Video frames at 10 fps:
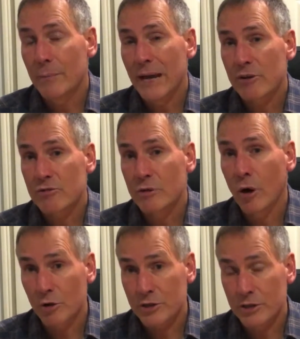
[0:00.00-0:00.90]
extra
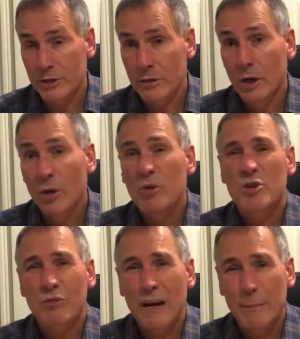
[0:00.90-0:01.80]
oxygen, or
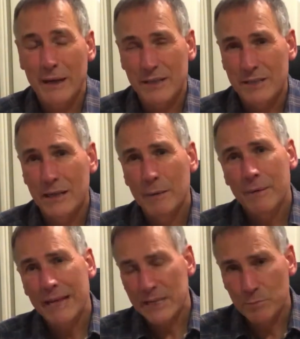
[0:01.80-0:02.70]
trimix, but
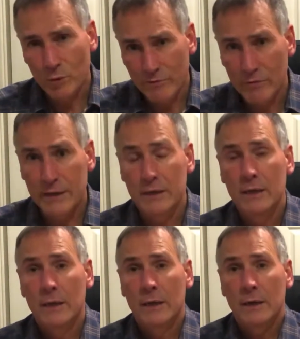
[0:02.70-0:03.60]
that's more for
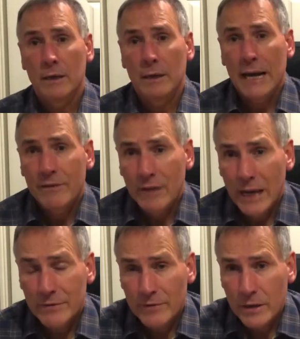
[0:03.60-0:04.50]

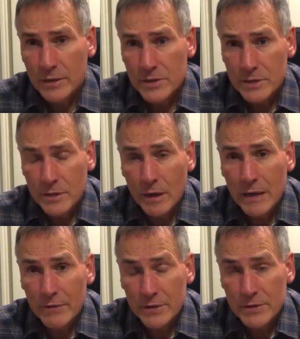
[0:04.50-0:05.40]
advanced
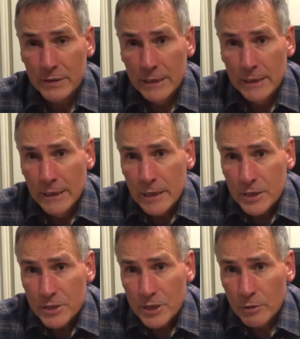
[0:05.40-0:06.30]
divers.
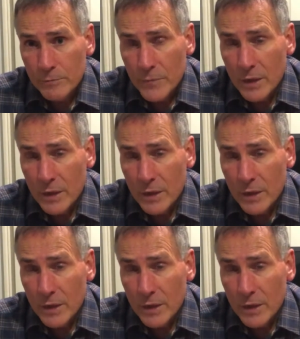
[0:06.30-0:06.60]
So